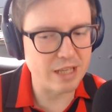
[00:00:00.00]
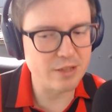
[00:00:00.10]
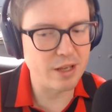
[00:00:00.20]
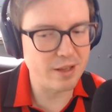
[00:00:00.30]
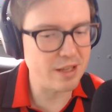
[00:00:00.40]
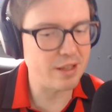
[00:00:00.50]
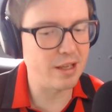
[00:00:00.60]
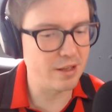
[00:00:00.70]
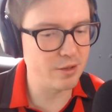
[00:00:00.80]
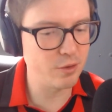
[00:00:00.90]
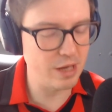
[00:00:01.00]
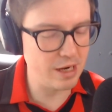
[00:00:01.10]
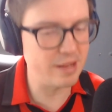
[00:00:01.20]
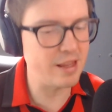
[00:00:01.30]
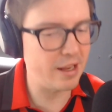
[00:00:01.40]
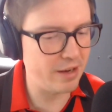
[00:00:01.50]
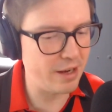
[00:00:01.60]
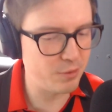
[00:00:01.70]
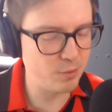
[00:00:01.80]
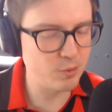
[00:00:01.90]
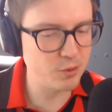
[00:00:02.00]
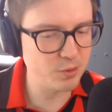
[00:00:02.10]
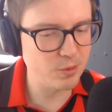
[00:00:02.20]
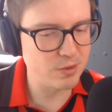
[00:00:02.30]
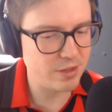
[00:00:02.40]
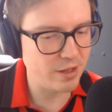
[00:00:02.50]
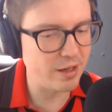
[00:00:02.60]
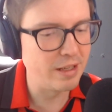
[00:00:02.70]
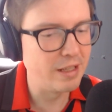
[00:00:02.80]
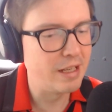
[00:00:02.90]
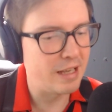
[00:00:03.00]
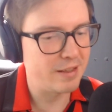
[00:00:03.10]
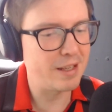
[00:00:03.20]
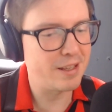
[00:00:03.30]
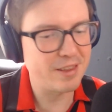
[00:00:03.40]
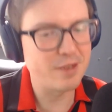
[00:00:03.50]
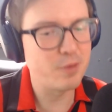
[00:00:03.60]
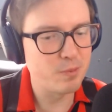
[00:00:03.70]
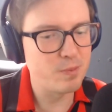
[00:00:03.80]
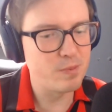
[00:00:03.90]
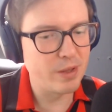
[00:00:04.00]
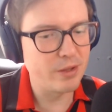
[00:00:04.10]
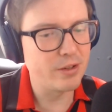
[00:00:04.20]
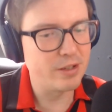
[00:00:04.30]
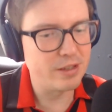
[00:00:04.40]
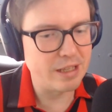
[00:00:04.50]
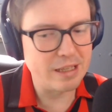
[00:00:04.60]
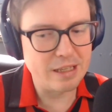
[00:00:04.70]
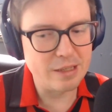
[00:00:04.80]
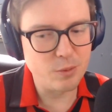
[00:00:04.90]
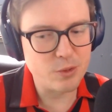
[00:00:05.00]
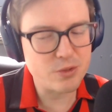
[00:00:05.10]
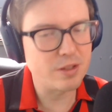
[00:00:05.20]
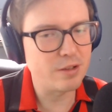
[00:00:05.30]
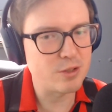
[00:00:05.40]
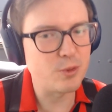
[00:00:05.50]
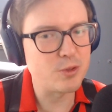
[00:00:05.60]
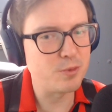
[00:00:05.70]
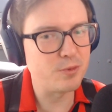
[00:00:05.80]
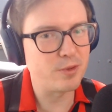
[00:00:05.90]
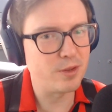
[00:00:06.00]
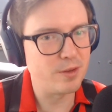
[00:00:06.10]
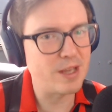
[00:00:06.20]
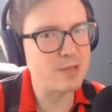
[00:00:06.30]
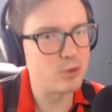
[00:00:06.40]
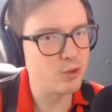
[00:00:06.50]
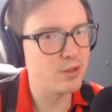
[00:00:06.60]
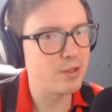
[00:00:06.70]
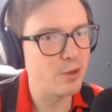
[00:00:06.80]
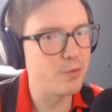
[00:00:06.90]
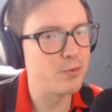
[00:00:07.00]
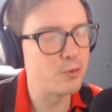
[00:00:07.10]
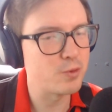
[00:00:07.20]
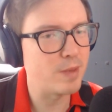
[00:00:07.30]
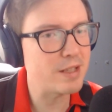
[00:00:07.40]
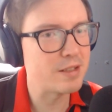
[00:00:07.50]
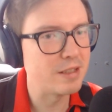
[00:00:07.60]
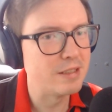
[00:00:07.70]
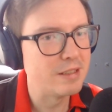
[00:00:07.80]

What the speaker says: standard. I think, and in that graph that we talked about at the start, I think Miller and Watson are responsible for the vast majority of those minutes,